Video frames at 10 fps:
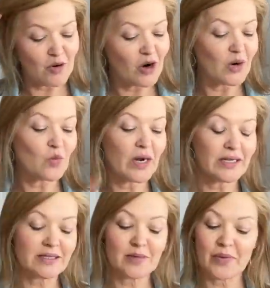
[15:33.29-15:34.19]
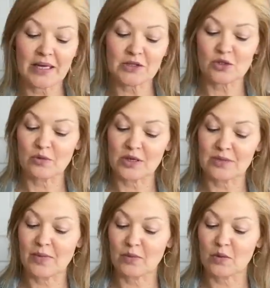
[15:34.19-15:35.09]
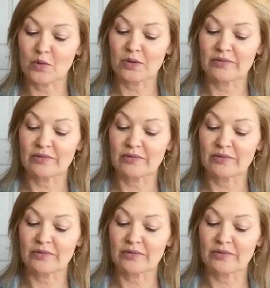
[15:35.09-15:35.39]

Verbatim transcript: are, what is the best or most memorable